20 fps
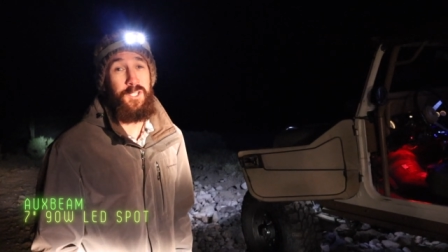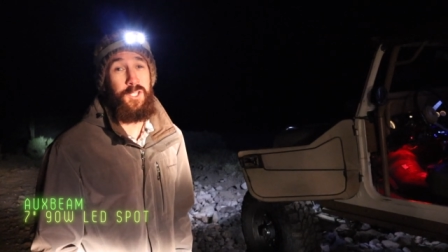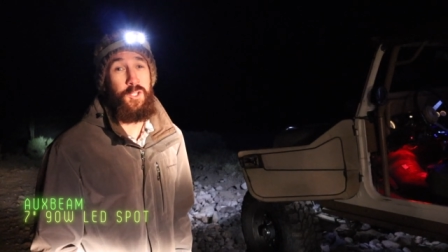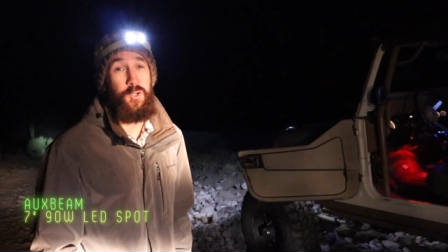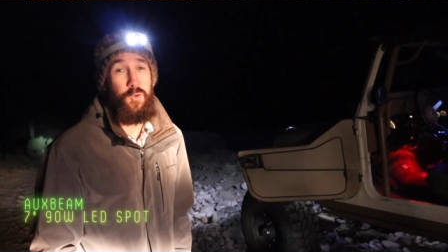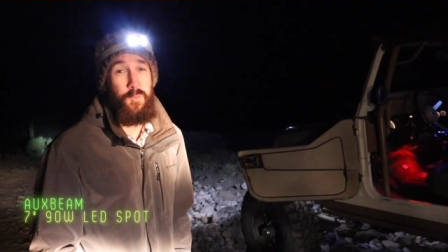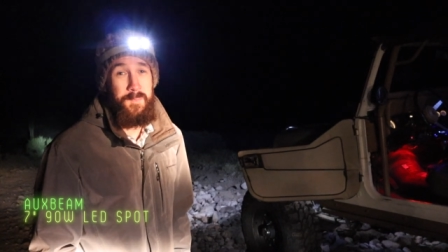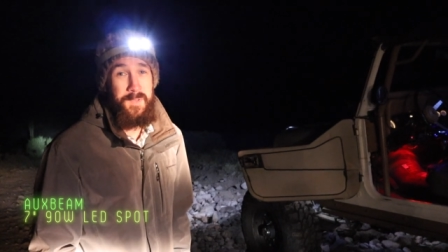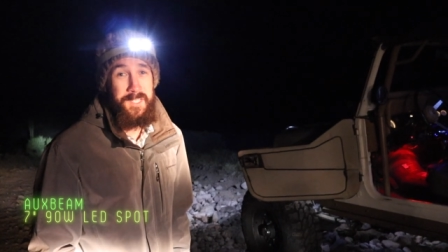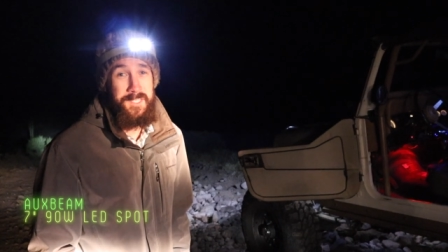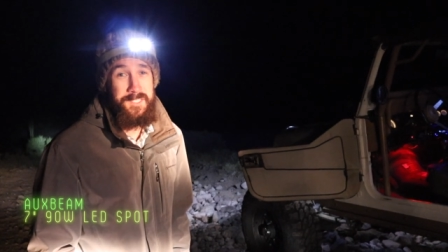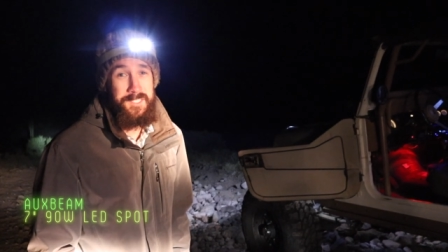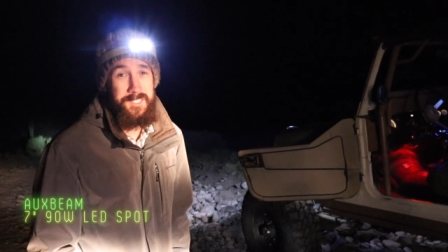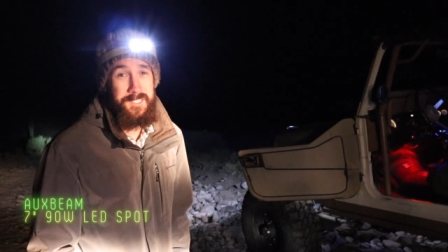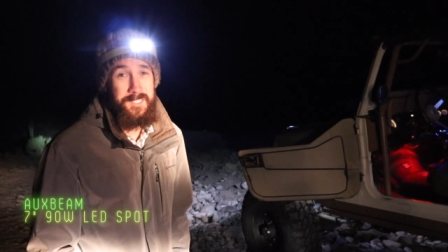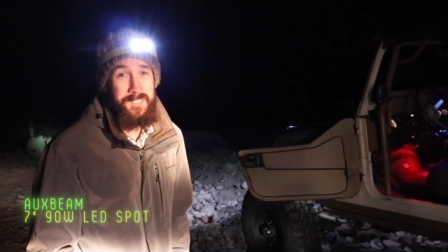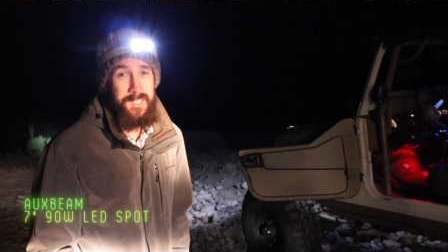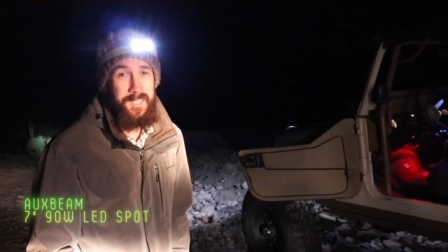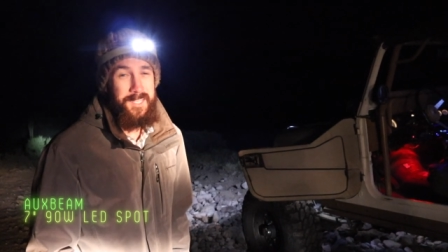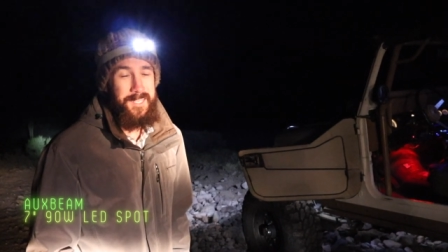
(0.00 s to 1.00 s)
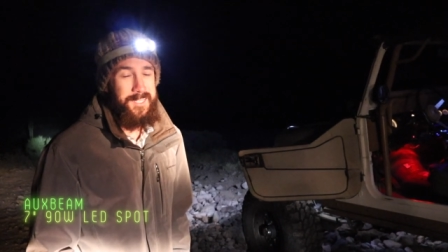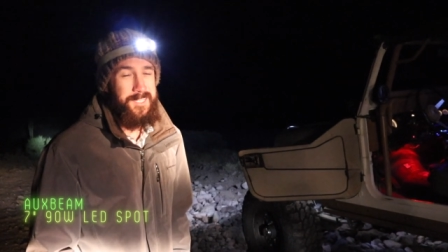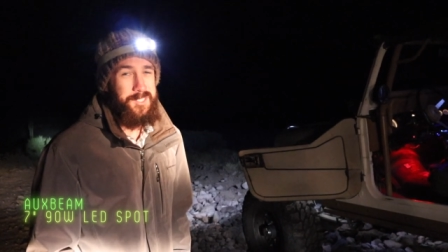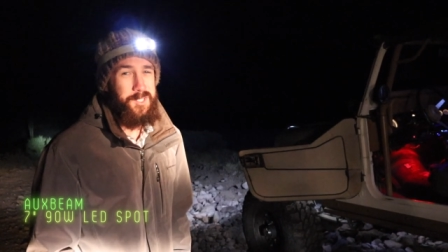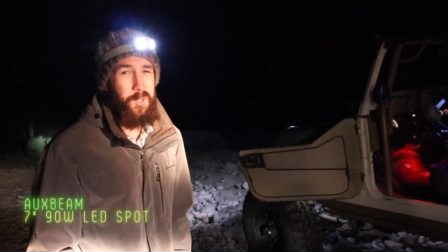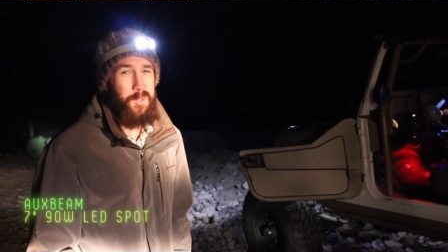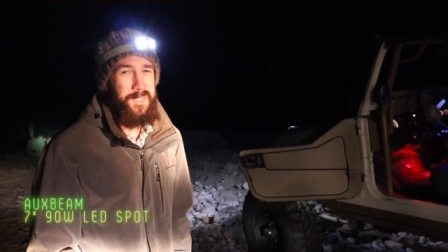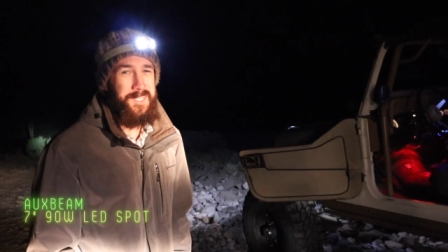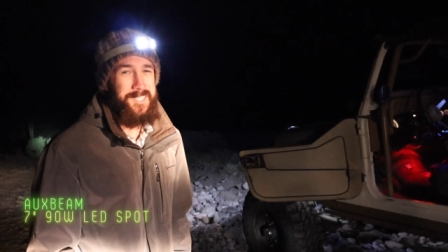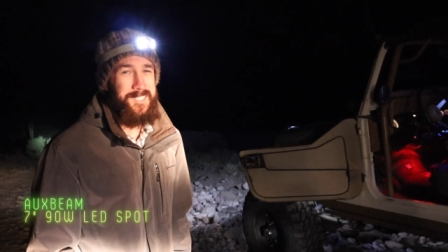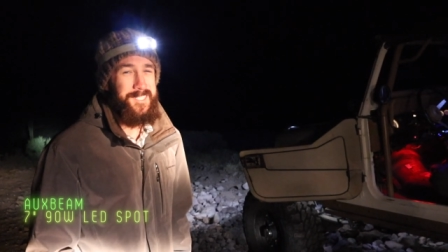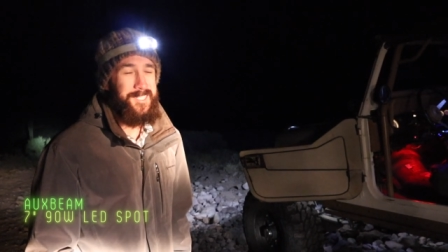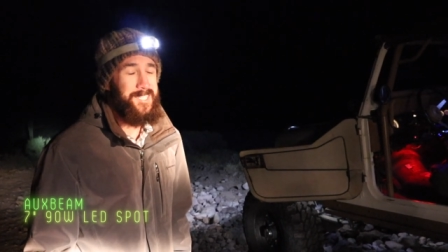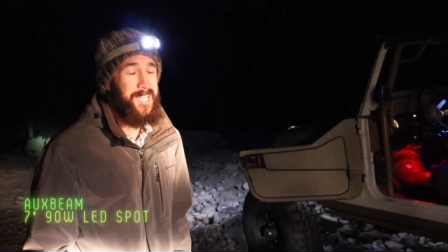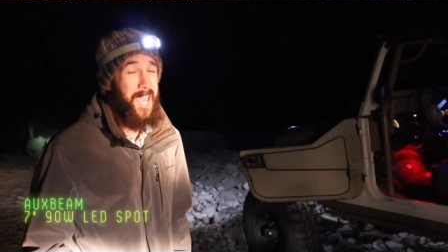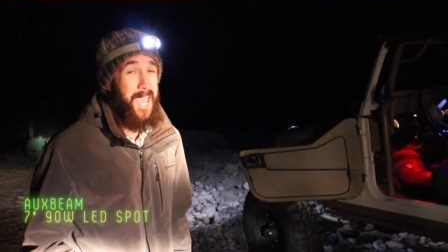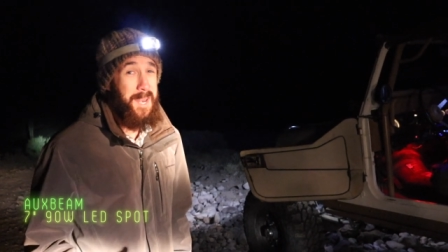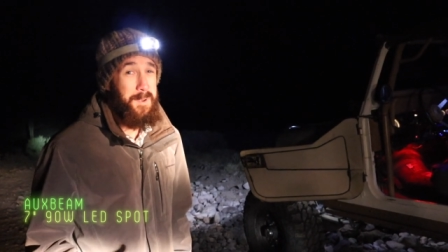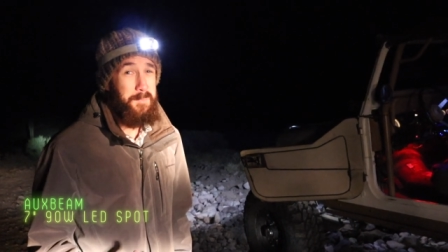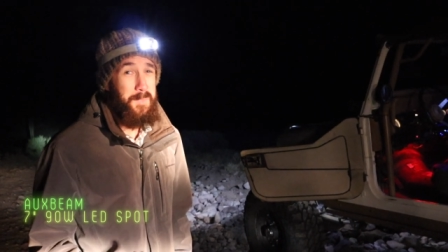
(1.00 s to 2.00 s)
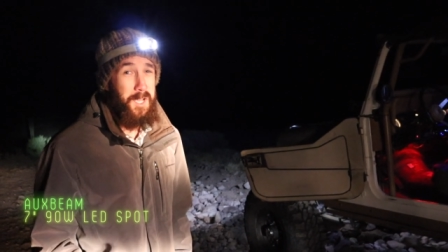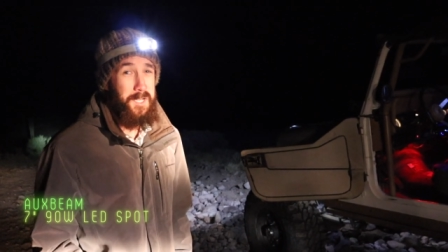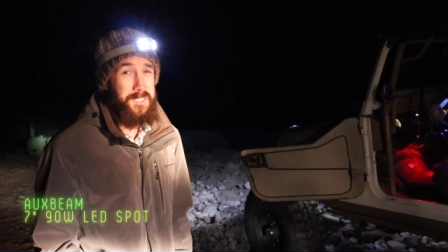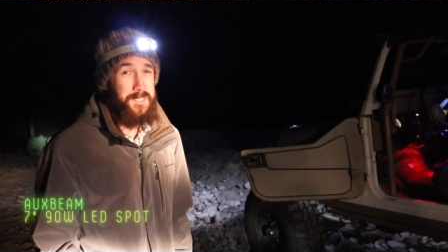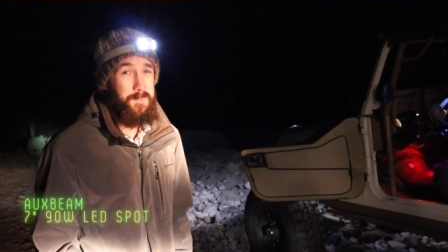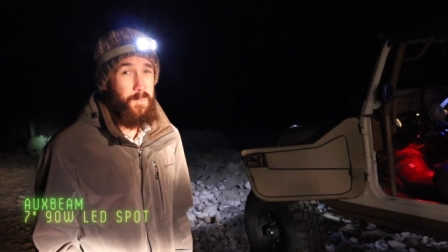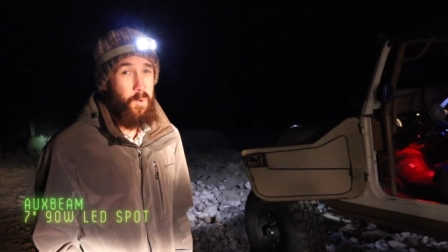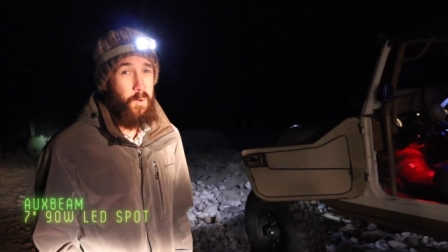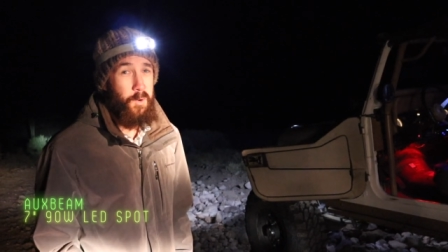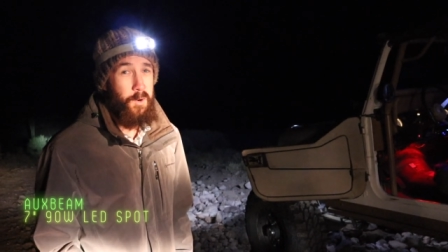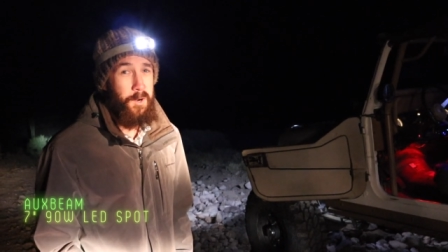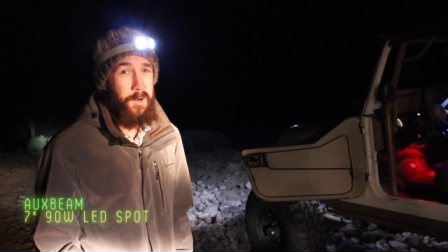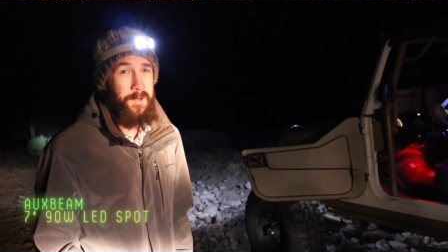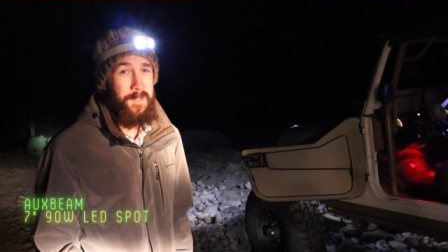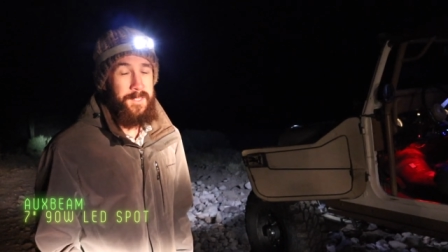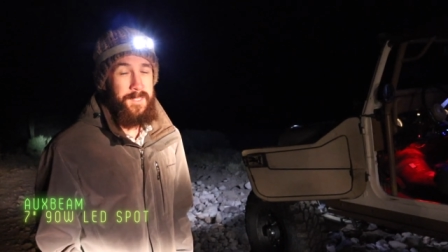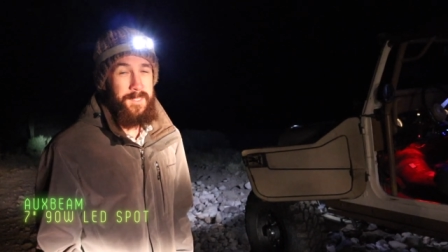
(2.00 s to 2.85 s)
lumens. It's only 10 bucks more